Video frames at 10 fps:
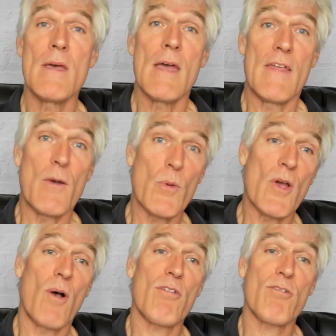And then we
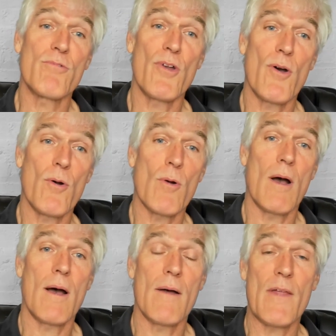also know
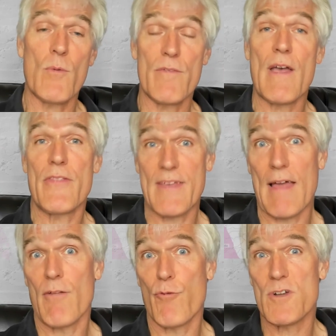that we've had the
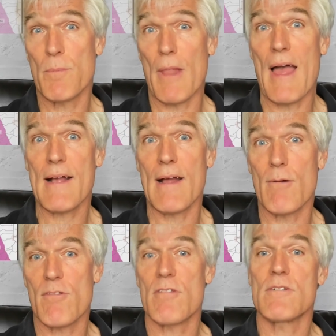California
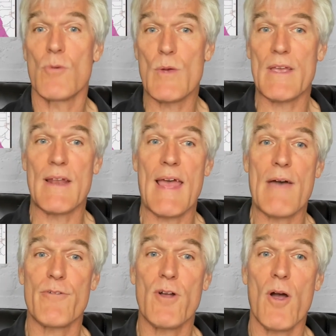Blackouts a week and a
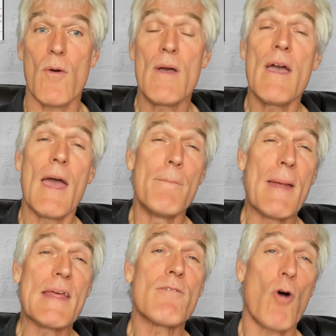half ago, and
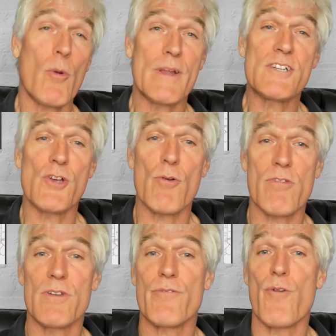many have already
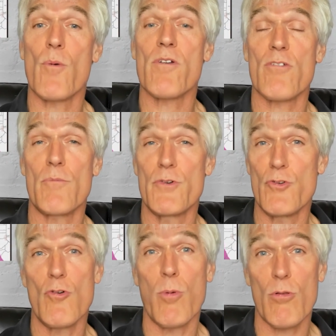chosen to focus on
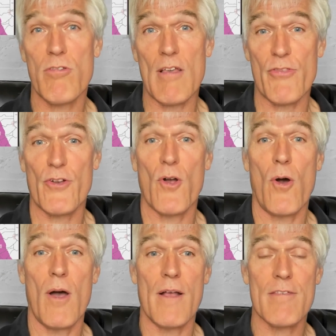renewables as the
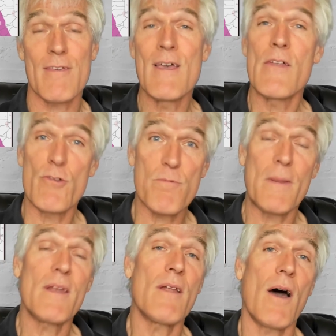cause. There's
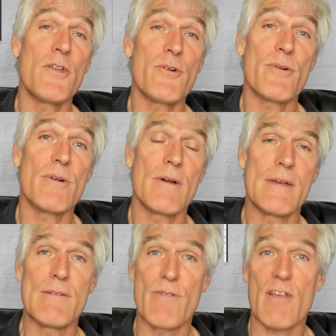been an
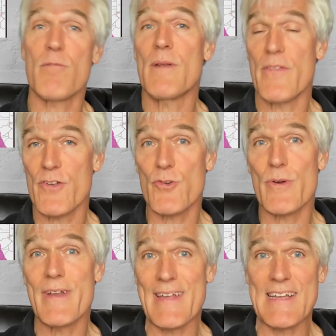underinvestment in the
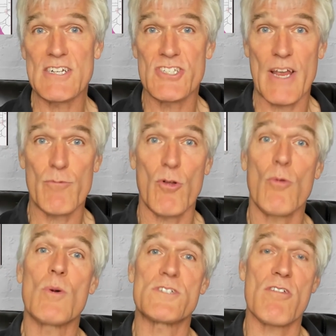grid in general,
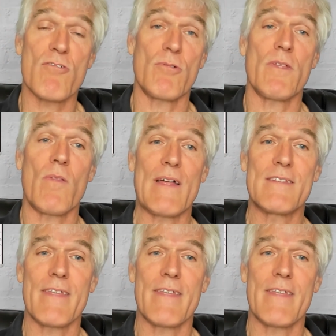which has certainly led to